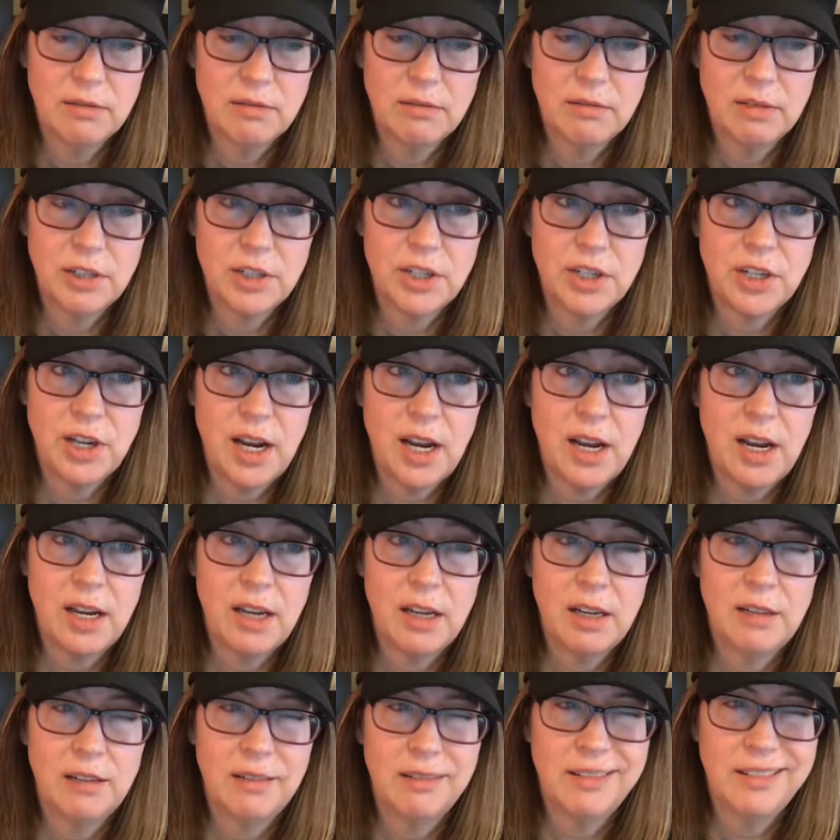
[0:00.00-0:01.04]
which
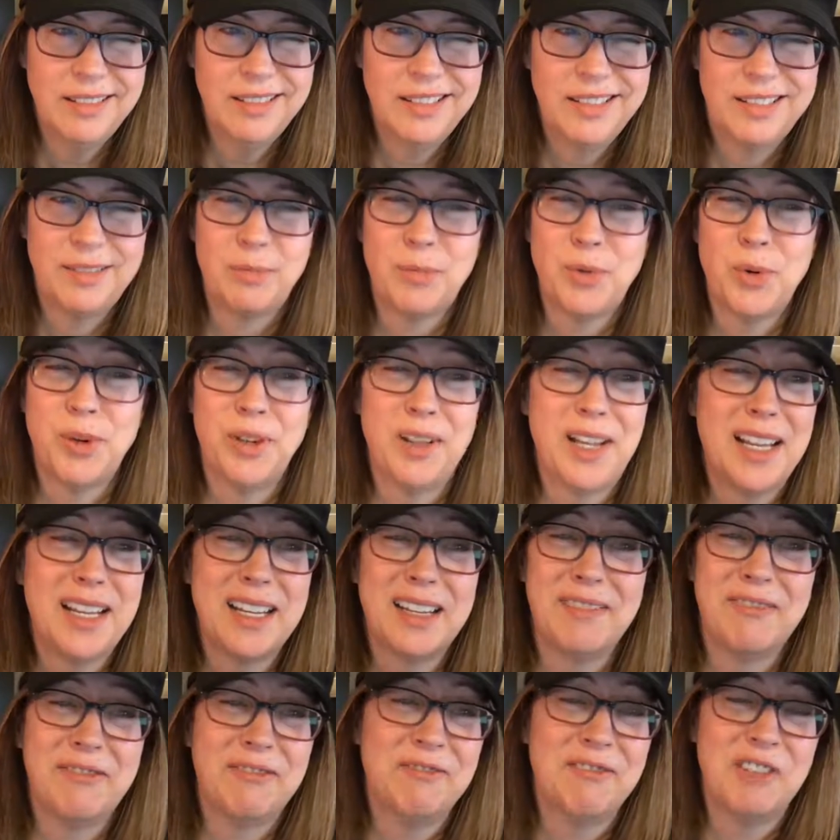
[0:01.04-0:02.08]
it's more like
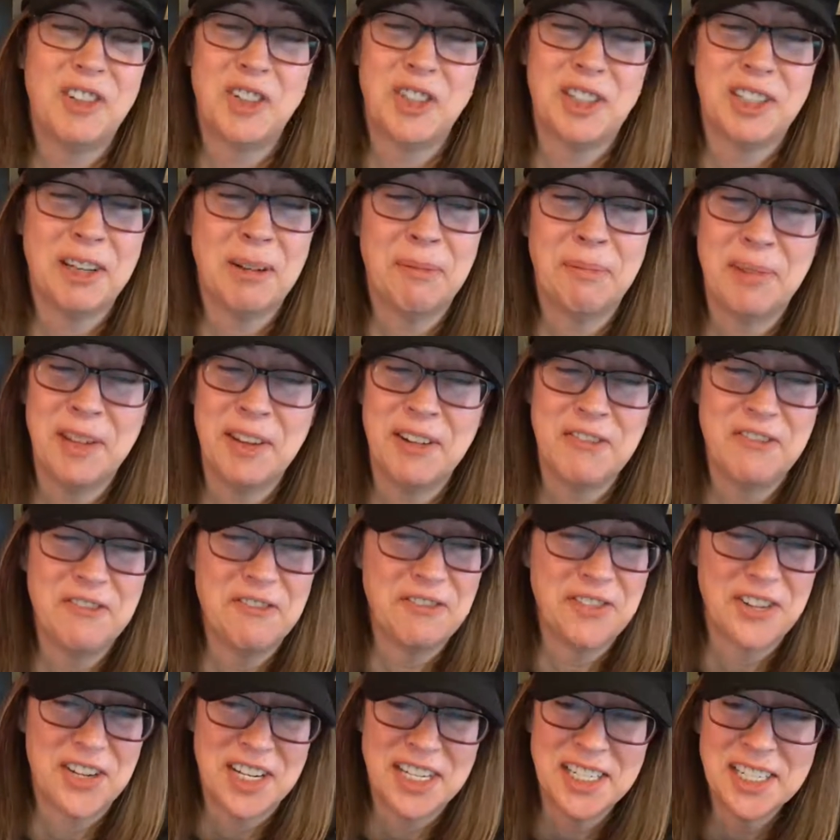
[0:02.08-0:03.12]
just something
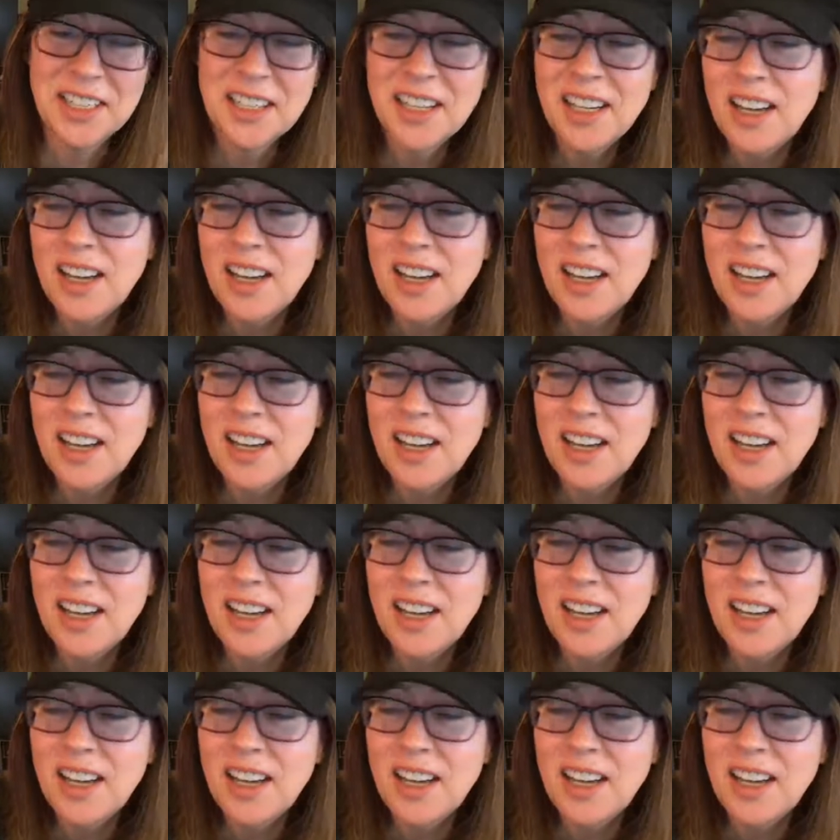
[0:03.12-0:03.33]
fun,